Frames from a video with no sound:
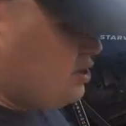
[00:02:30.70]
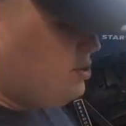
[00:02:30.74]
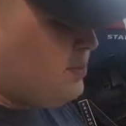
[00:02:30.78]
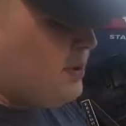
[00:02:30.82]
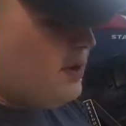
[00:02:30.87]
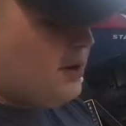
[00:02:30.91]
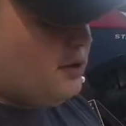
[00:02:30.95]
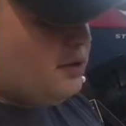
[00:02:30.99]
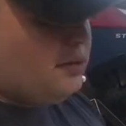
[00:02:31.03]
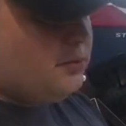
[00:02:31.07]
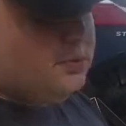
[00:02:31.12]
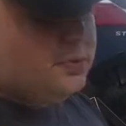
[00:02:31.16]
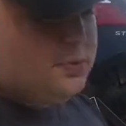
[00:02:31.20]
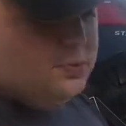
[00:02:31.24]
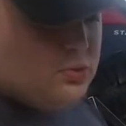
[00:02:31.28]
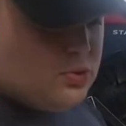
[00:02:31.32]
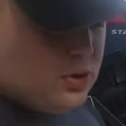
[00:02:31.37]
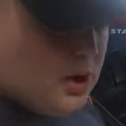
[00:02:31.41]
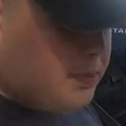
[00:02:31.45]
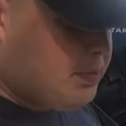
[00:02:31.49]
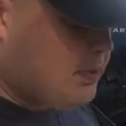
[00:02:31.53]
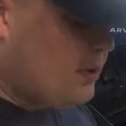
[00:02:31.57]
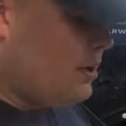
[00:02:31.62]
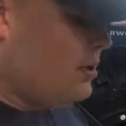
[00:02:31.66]
mount,
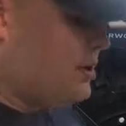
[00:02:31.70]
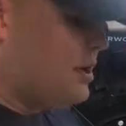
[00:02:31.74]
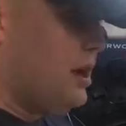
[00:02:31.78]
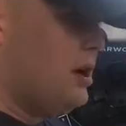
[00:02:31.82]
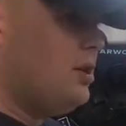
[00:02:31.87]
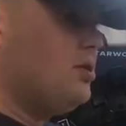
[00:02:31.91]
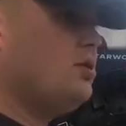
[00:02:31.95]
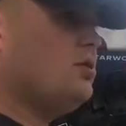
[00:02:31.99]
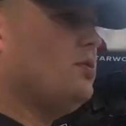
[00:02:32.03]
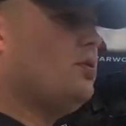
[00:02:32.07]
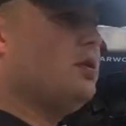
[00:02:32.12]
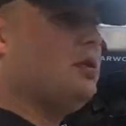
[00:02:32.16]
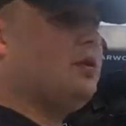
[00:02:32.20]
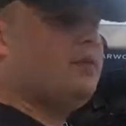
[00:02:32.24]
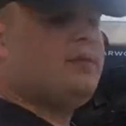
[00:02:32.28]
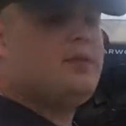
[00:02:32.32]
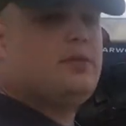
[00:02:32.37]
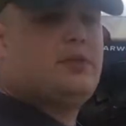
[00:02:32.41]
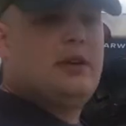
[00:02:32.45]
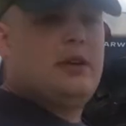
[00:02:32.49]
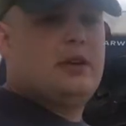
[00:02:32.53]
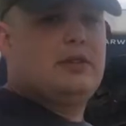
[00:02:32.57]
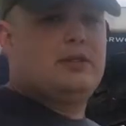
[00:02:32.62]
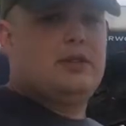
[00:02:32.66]
dropping it down, doing
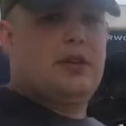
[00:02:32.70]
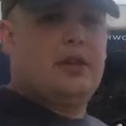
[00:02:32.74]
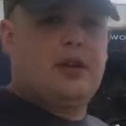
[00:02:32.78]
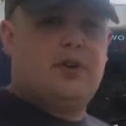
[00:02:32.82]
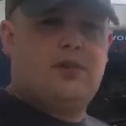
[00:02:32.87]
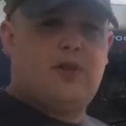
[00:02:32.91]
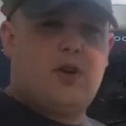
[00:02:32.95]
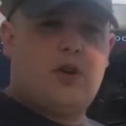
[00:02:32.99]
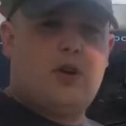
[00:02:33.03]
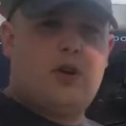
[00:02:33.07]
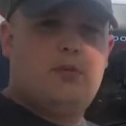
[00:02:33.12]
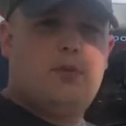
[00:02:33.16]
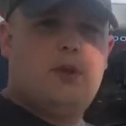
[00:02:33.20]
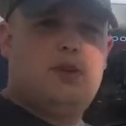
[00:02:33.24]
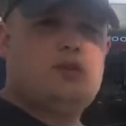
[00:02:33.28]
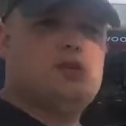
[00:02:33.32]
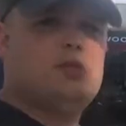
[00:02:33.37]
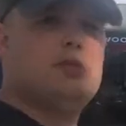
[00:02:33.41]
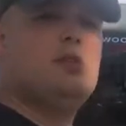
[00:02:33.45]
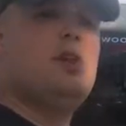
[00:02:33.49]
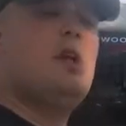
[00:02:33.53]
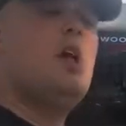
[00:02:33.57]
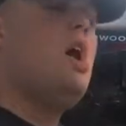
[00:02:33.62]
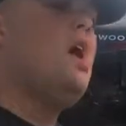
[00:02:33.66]
different things like I've already
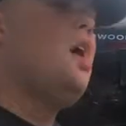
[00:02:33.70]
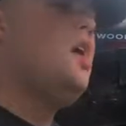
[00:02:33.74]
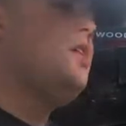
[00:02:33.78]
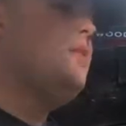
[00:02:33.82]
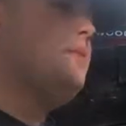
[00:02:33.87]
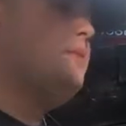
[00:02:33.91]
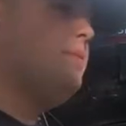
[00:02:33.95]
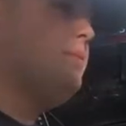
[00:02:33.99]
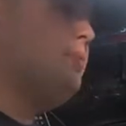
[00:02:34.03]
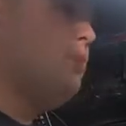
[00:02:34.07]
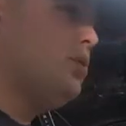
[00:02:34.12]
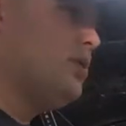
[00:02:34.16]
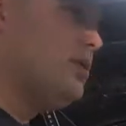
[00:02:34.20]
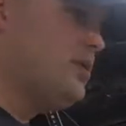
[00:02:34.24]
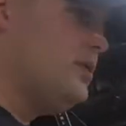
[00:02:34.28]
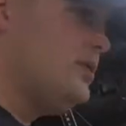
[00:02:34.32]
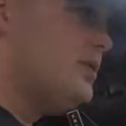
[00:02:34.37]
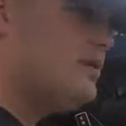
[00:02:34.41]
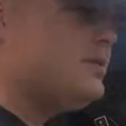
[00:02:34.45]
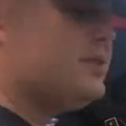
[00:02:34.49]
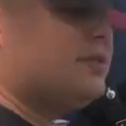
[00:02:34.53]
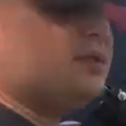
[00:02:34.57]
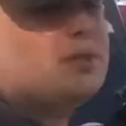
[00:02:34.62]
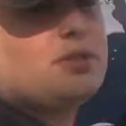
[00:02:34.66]
mentioned. With
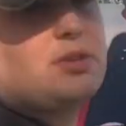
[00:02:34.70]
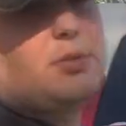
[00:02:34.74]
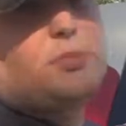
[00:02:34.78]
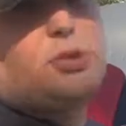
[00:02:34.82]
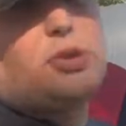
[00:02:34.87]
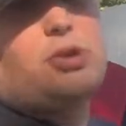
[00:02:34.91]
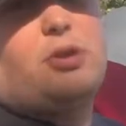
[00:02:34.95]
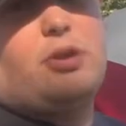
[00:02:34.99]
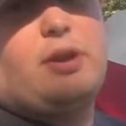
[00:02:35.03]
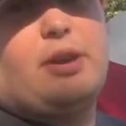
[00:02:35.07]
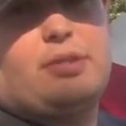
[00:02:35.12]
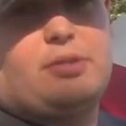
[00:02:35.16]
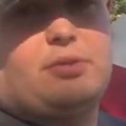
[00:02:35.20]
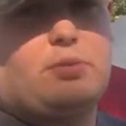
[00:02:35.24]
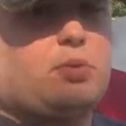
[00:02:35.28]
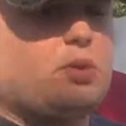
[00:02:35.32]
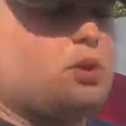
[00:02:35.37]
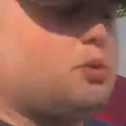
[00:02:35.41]
this system, you don't have to worry